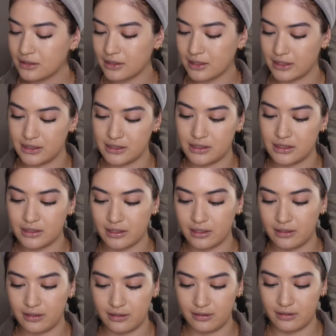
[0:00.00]
This is just going
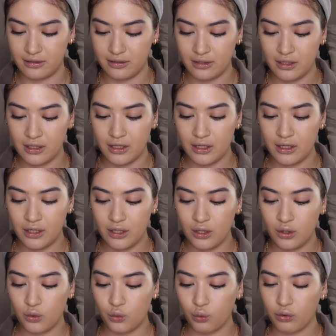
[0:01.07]
to
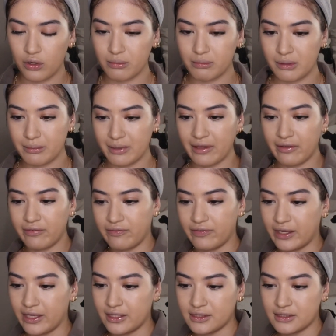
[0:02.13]
warm up my
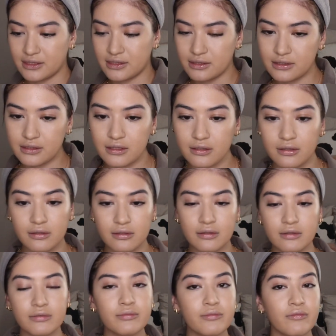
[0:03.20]
face.
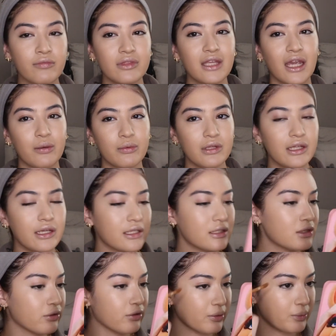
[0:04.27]
I'm really into
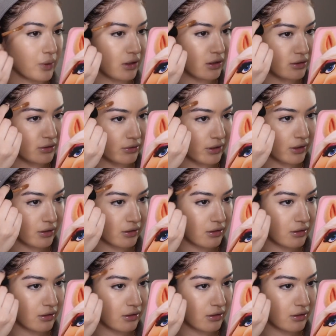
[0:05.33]
cream contouring.